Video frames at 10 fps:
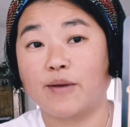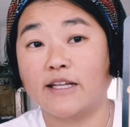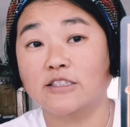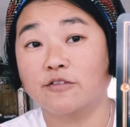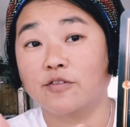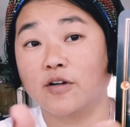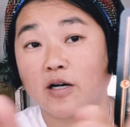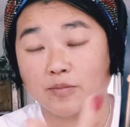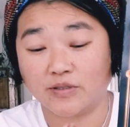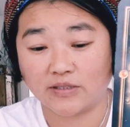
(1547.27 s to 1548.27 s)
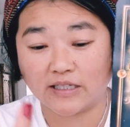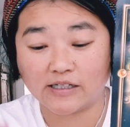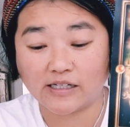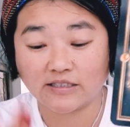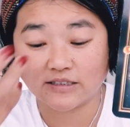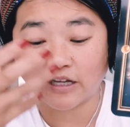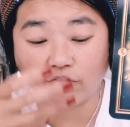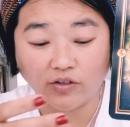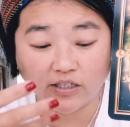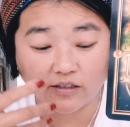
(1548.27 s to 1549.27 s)
Page of Cups. There is
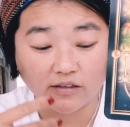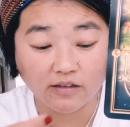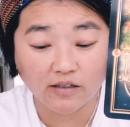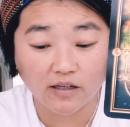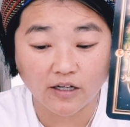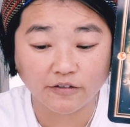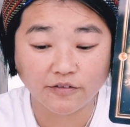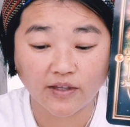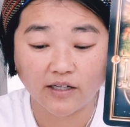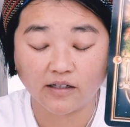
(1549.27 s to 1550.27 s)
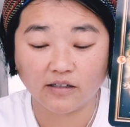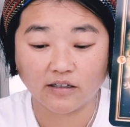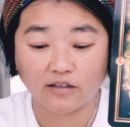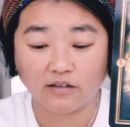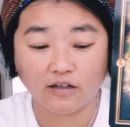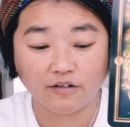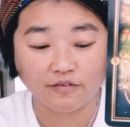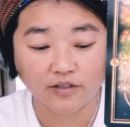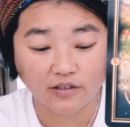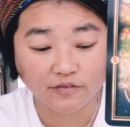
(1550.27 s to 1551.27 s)
definitely love there and a
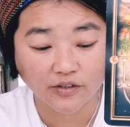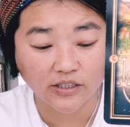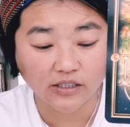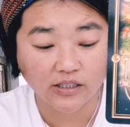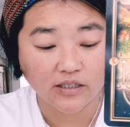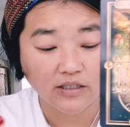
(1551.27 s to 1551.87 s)
love offer.